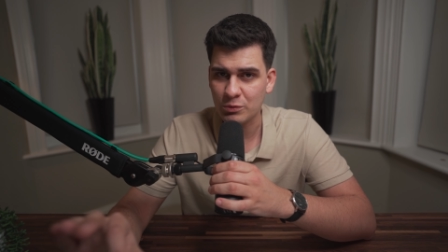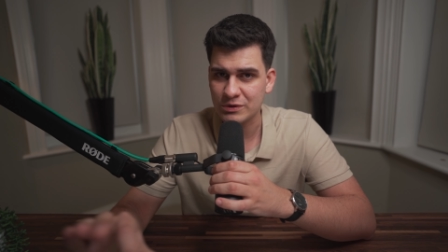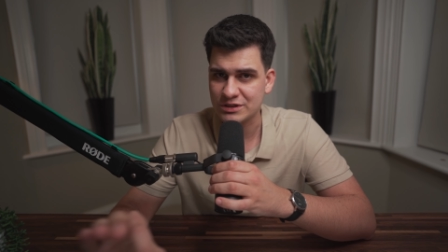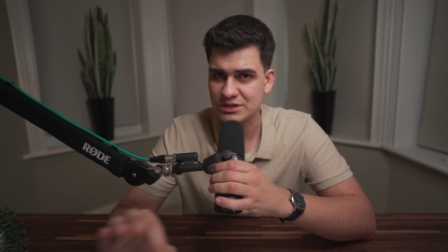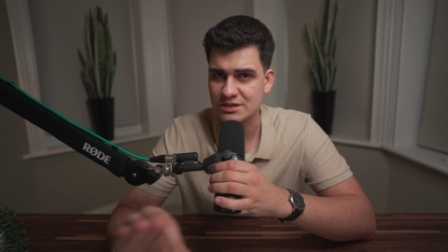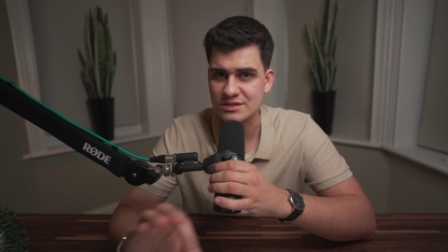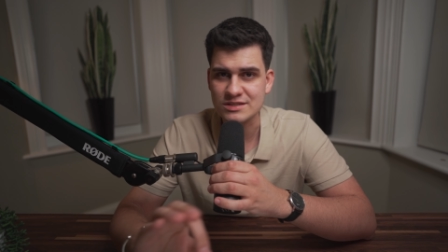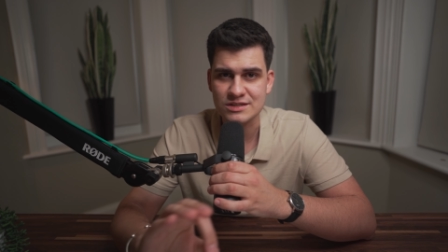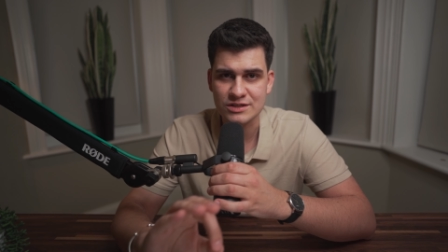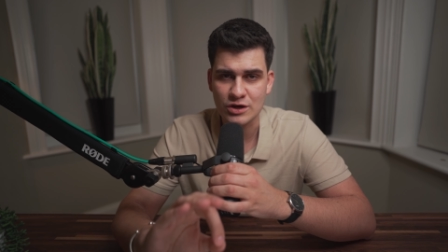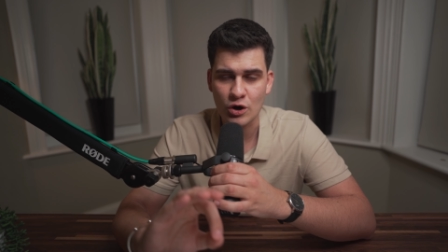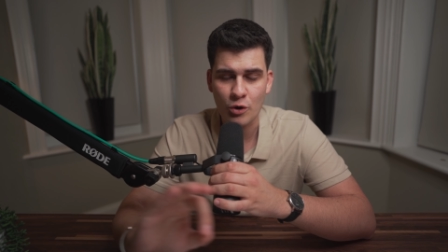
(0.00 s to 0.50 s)
which
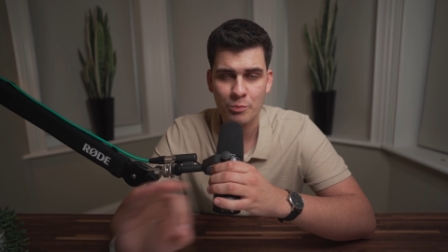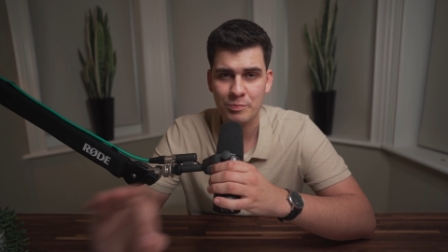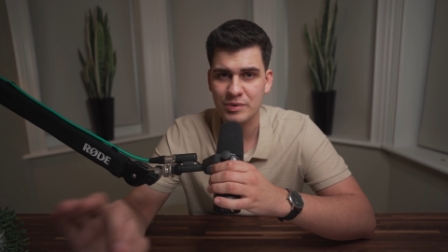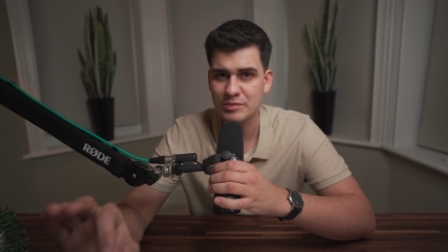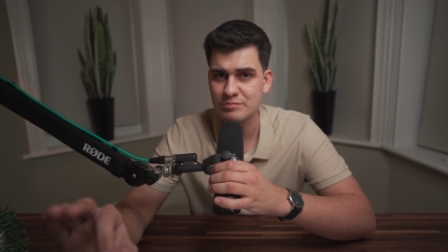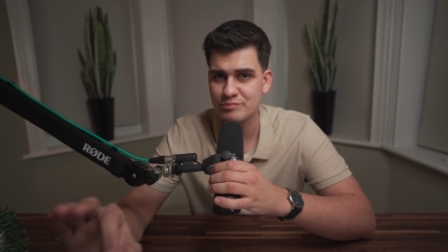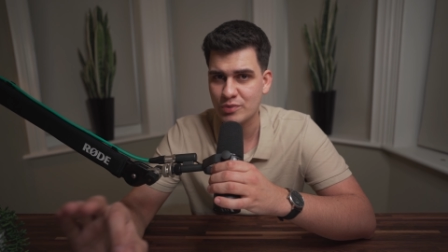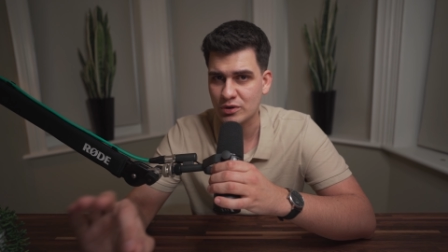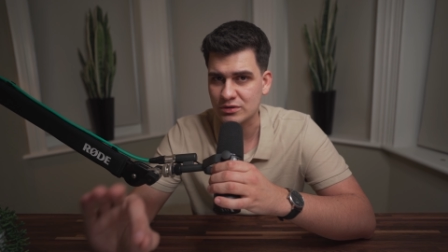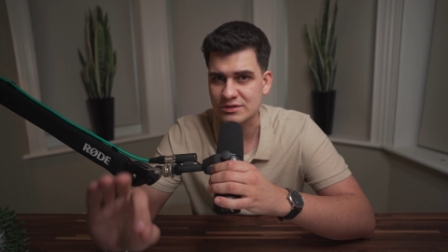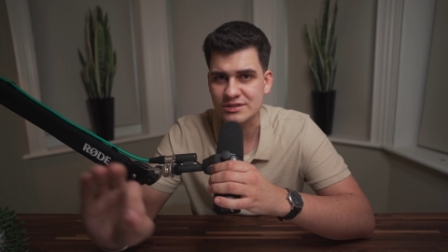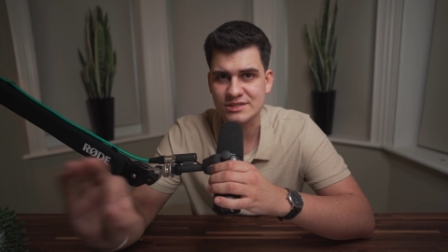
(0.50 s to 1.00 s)
is the
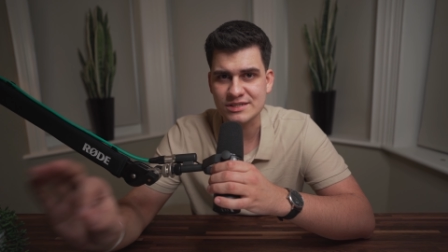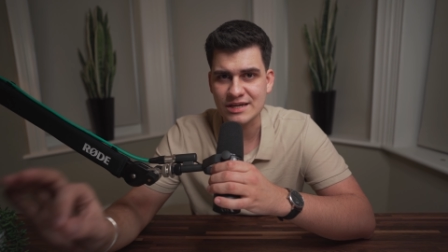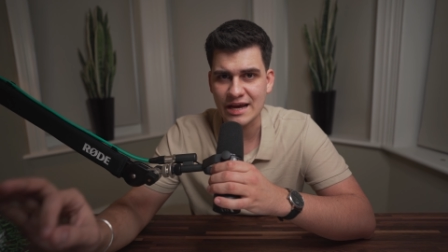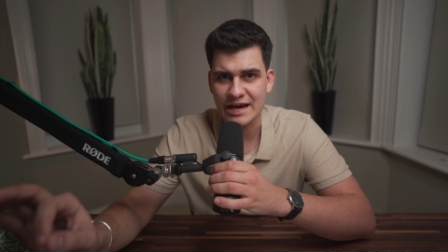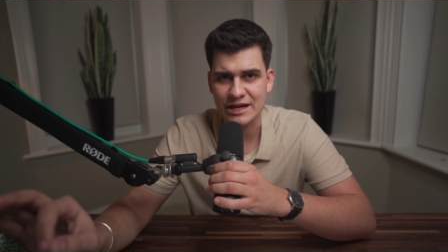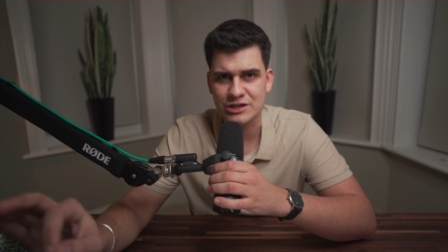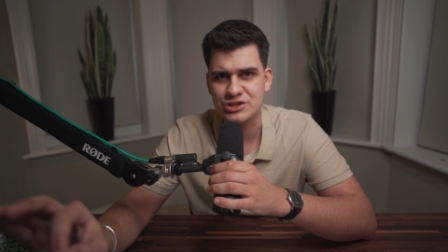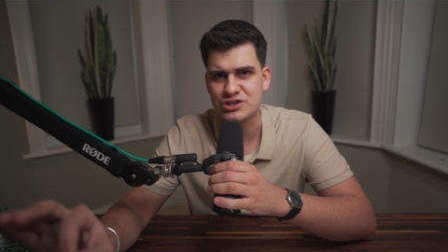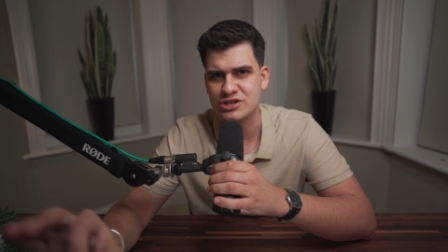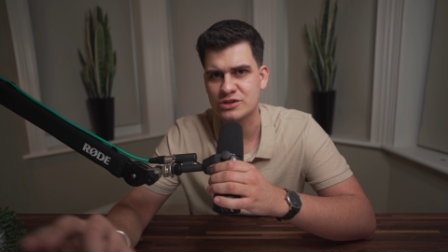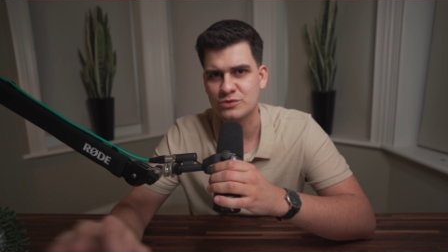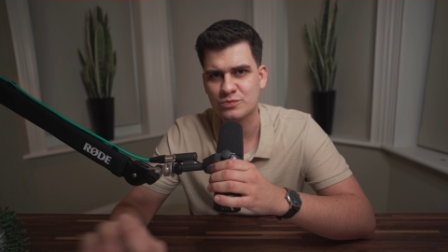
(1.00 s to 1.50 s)
Open Policy
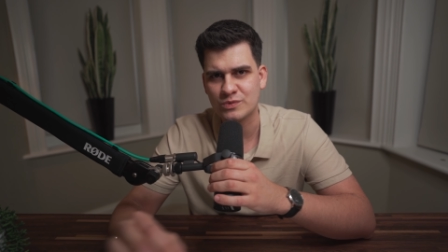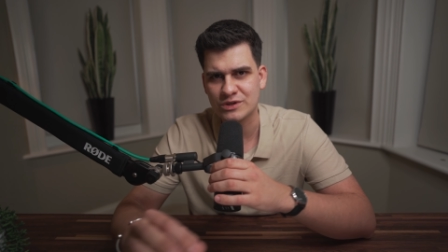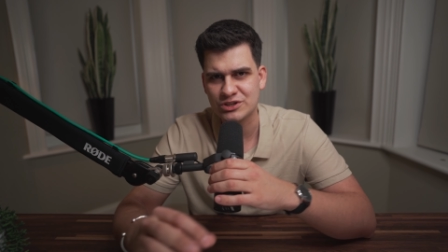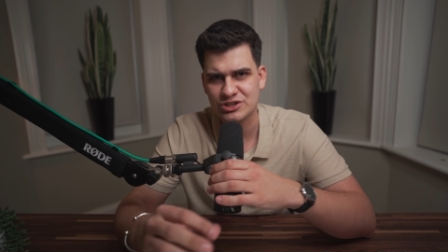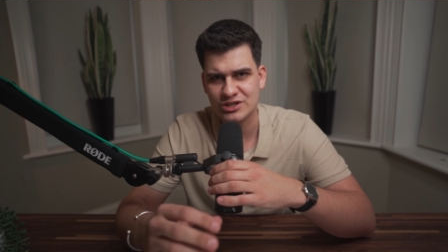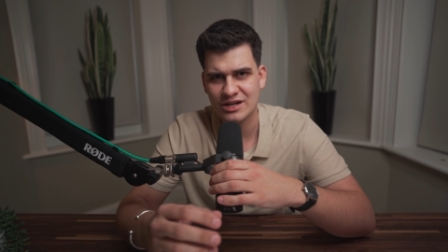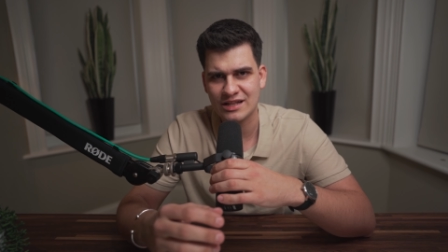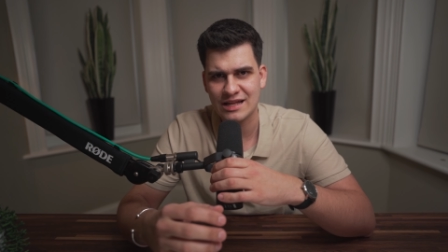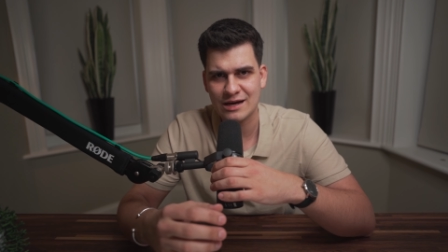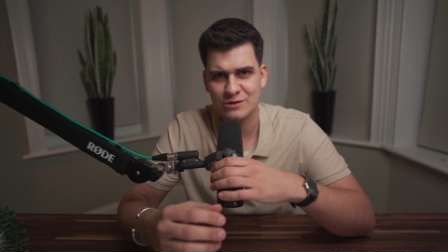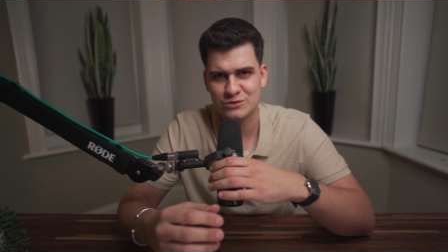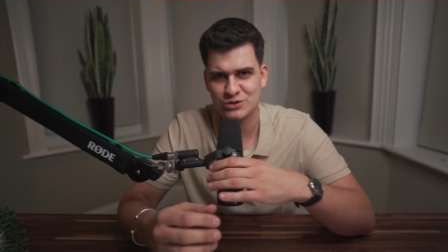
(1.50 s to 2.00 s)
Agent, which
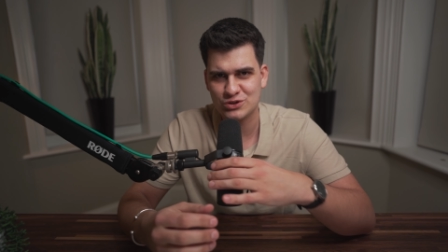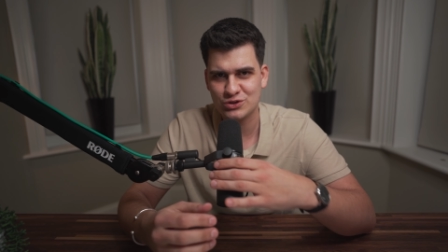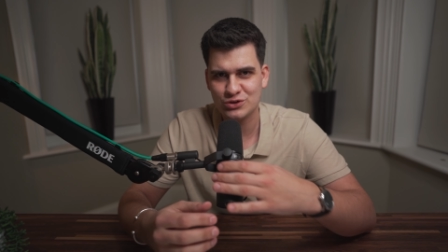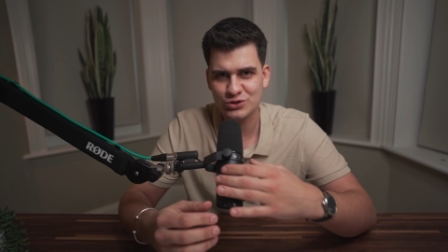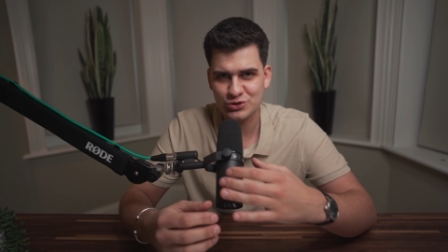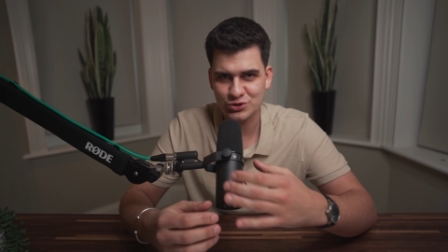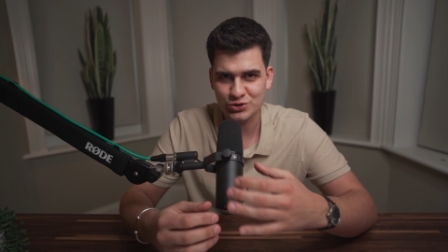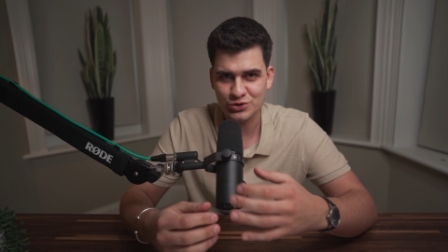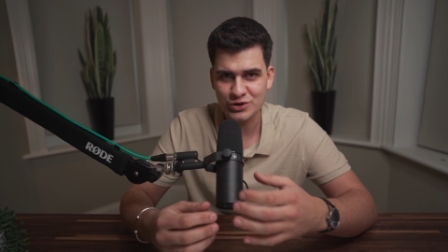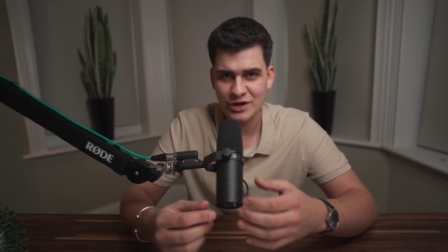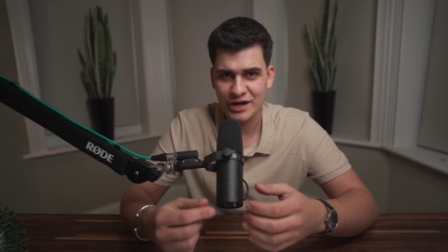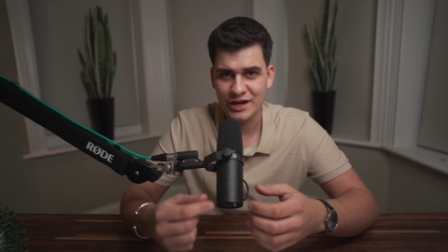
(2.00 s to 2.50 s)
allows you
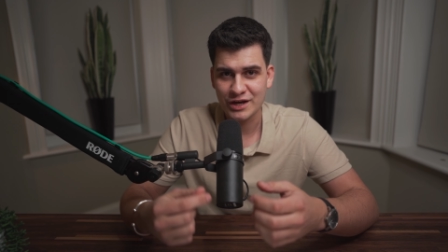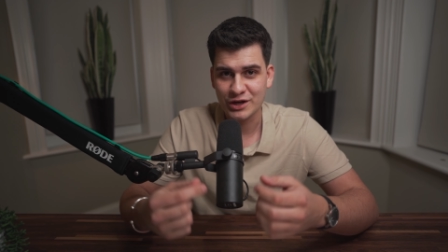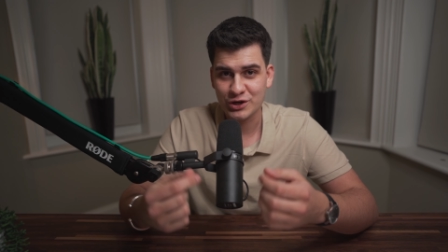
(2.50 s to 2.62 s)
to